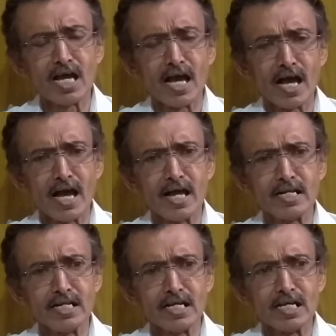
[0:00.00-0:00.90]
and
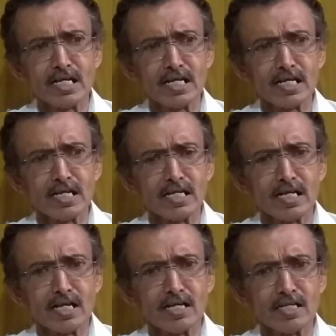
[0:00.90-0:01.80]

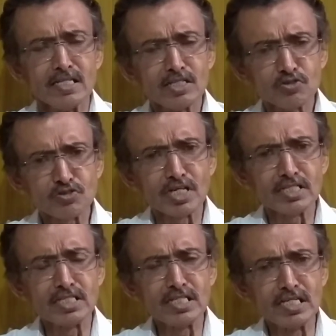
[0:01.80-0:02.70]
in the
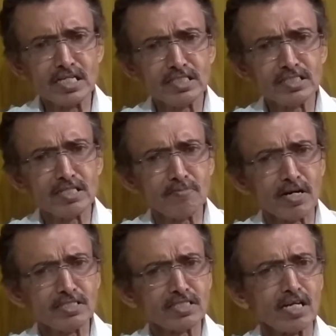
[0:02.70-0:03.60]
society his
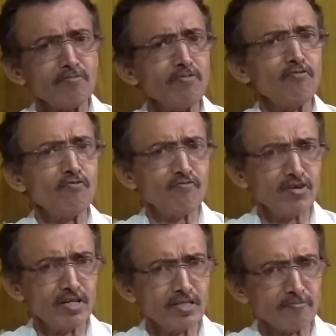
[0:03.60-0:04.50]
demands can be
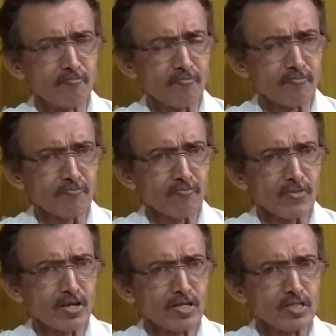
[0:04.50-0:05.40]
fulfilled.
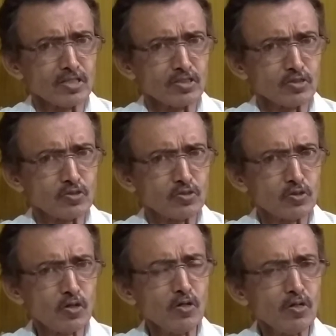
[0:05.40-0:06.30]

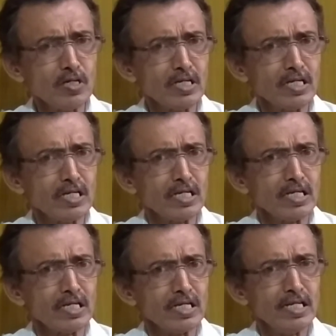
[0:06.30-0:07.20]
So
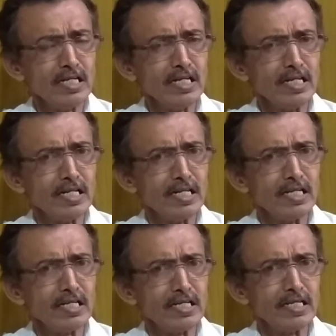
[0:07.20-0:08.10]

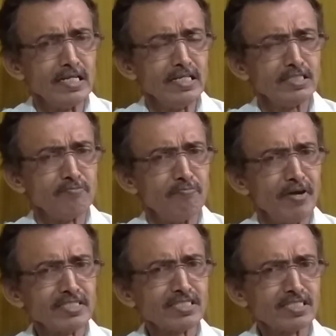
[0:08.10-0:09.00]
his
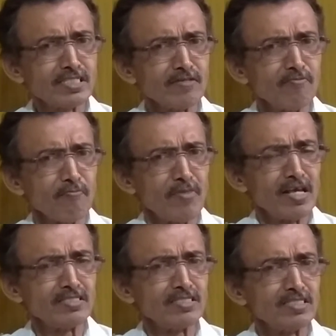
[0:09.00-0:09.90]
best
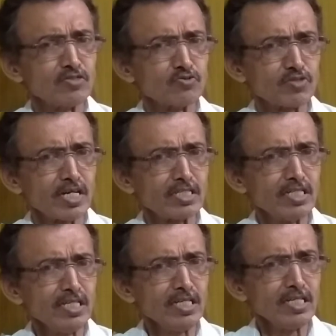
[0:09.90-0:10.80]
place is the
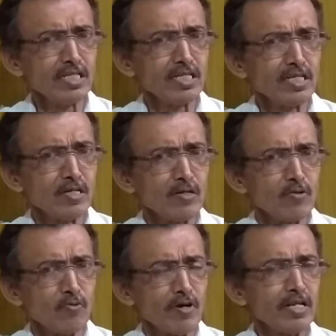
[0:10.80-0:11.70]
society
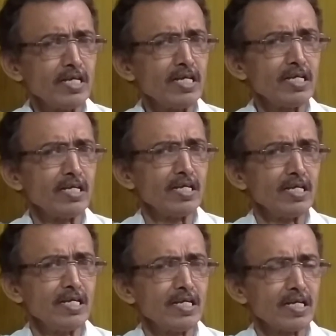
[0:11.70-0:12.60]
where he
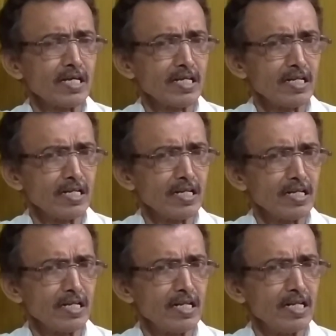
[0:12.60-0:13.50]
can
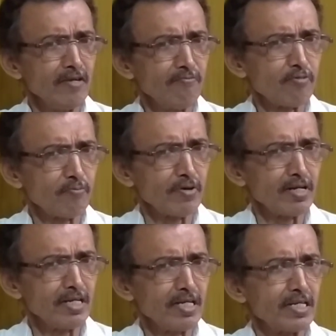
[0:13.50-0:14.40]
live
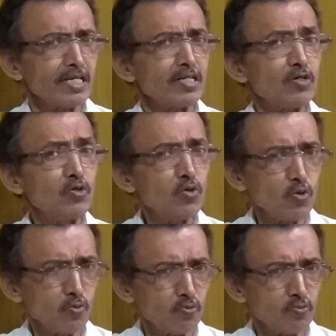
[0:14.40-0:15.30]
properly, he can grow.